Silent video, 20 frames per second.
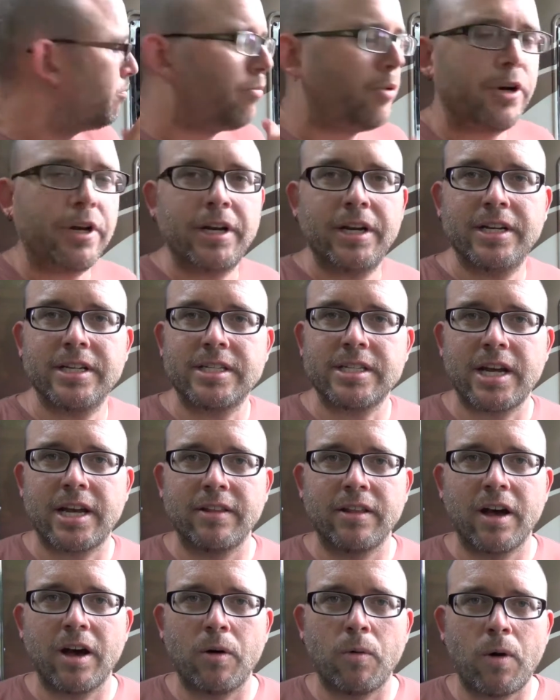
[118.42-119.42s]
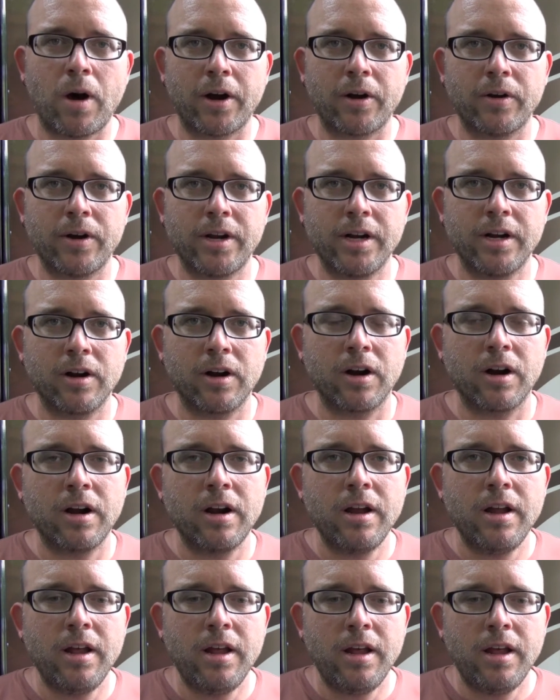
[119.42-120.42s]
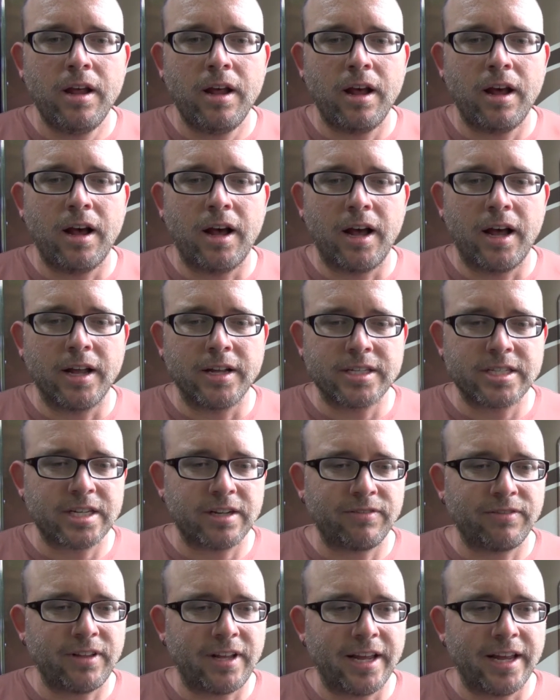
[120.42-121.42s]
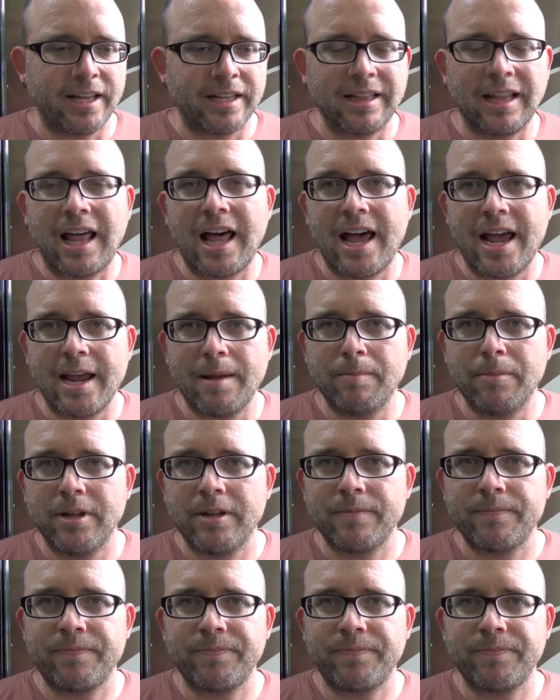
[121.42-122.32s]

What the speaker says: put it inside the hot water heater, stuff like lime